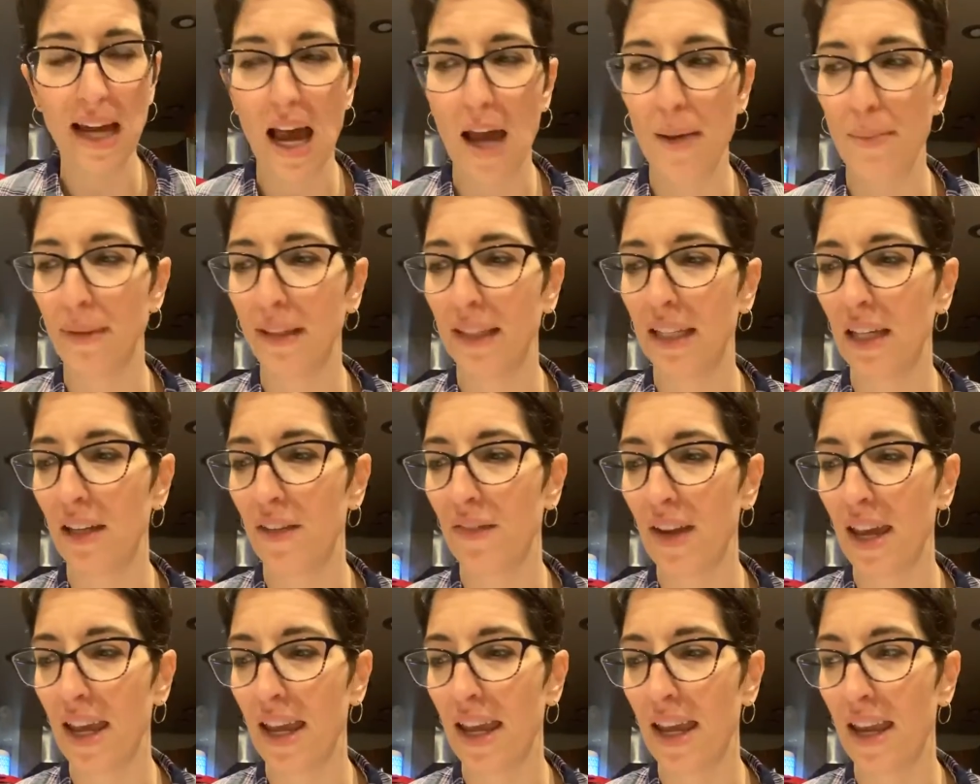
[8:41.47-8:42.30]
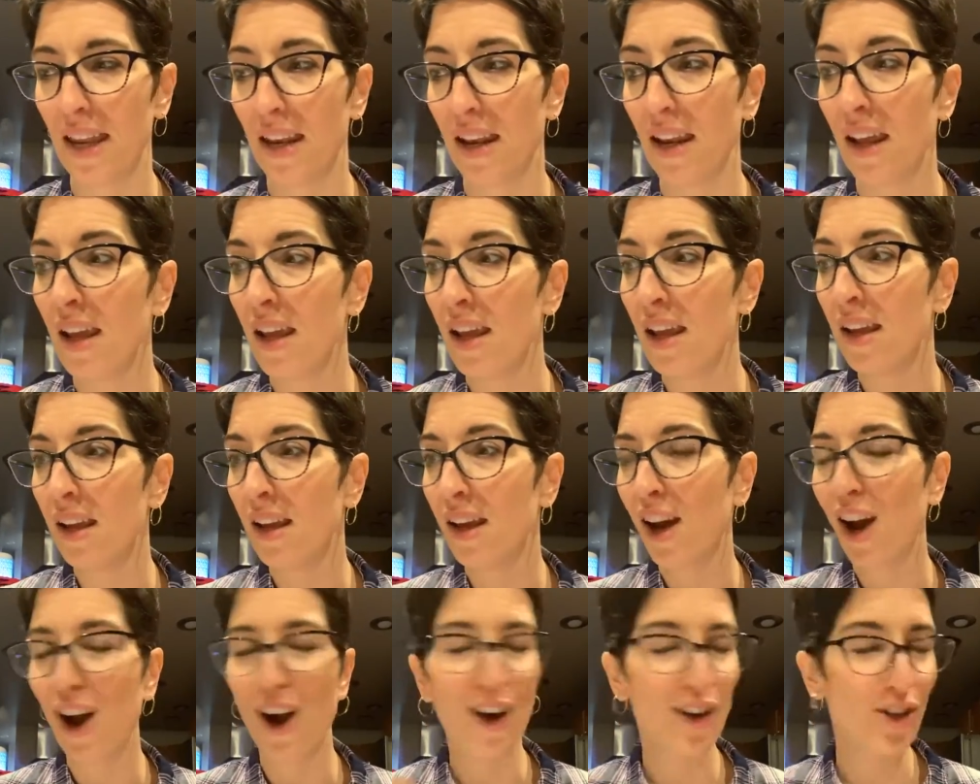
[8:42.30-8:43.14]
I believe in
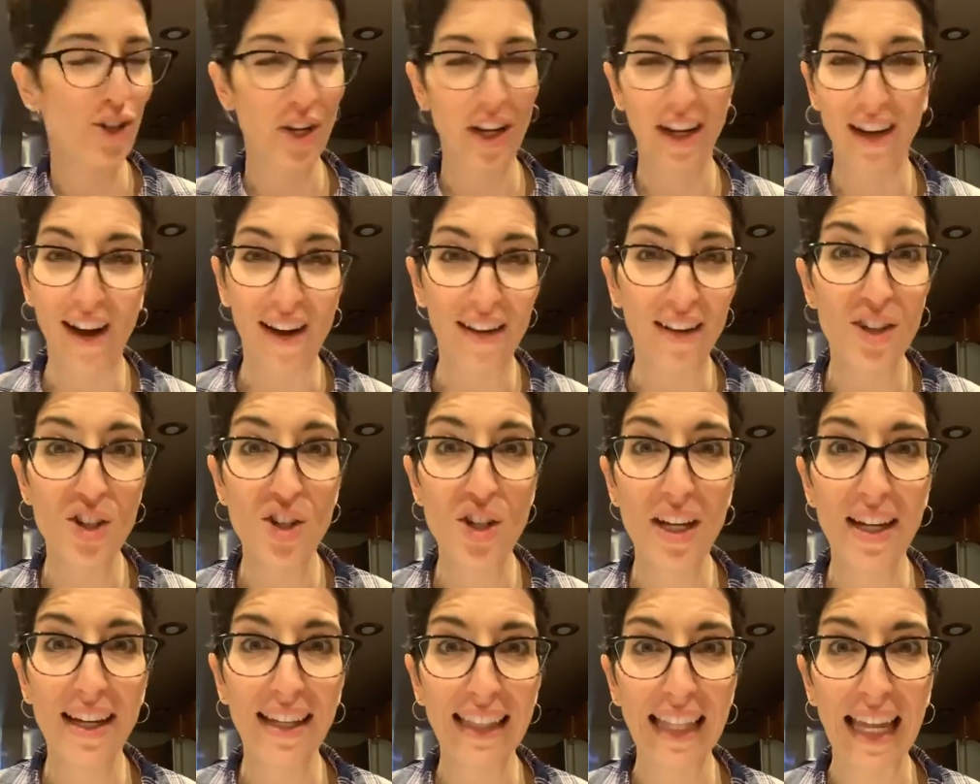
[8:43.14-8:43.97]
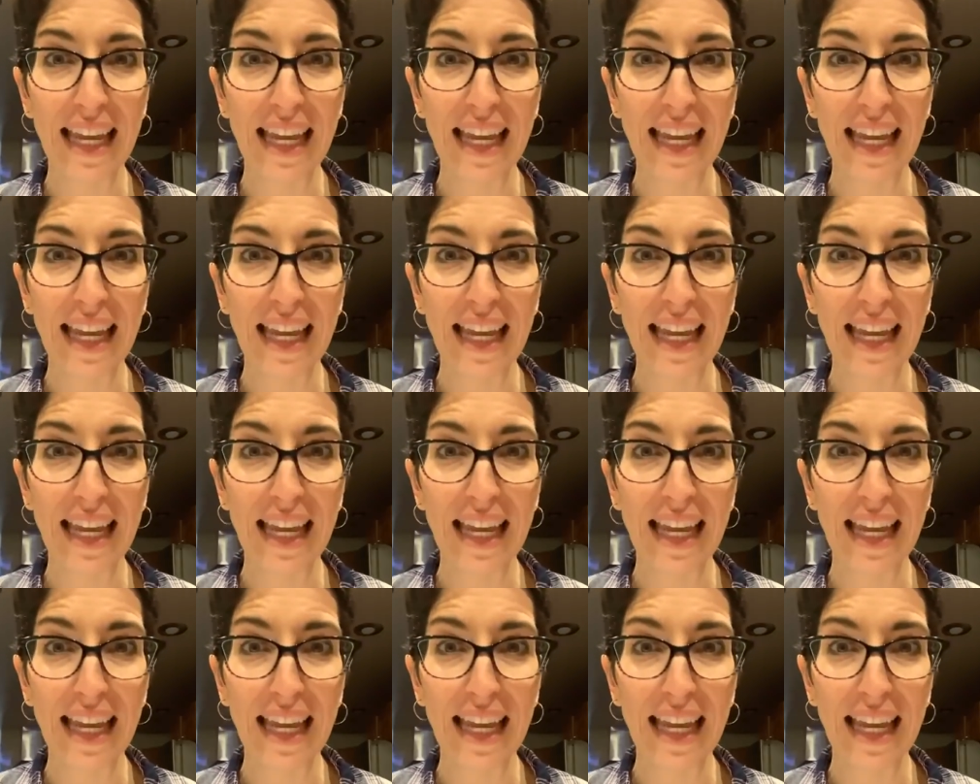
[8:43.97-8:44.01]
Shakeology.